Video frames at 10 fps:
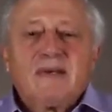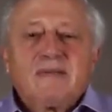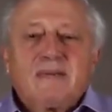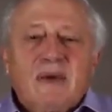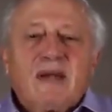
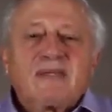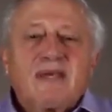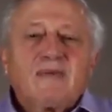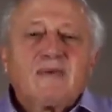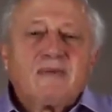but
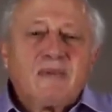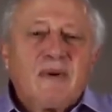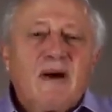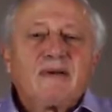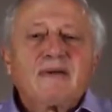Palestine would be
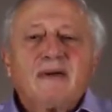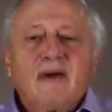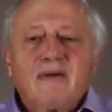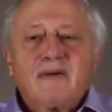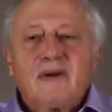part
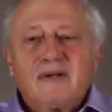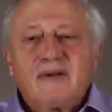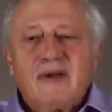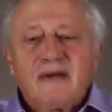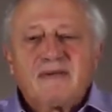of a
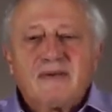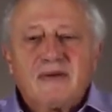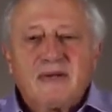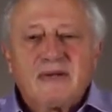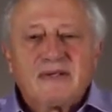greater Arab
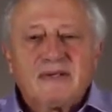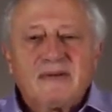federation.